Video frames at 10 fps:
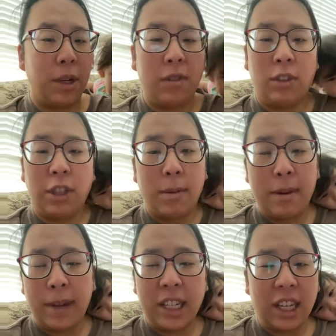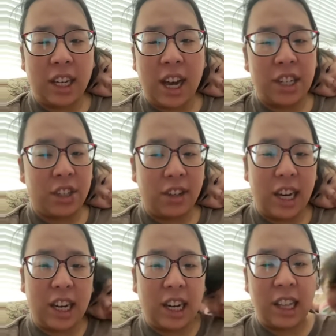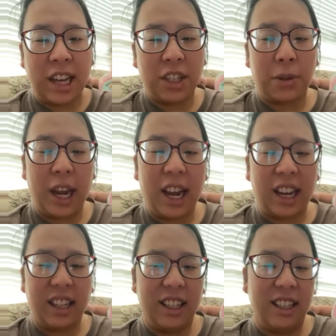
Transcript: beautiful human beings that God has created, and that's okay.